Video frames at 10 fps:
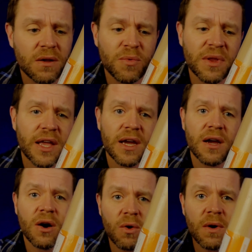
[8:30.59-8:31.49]
You'd be
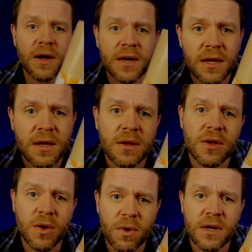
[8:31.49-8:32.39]
like, oh what?
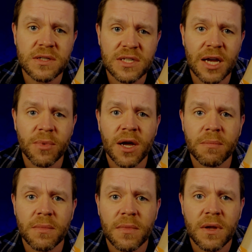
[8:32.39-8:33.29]
You want to step
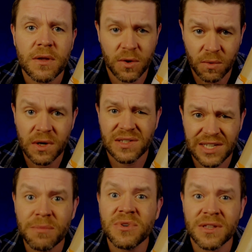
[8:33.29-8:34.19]
up? You want to
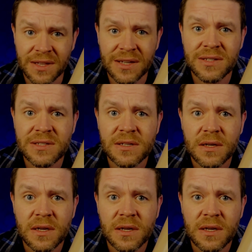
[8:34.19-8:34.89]
step to this,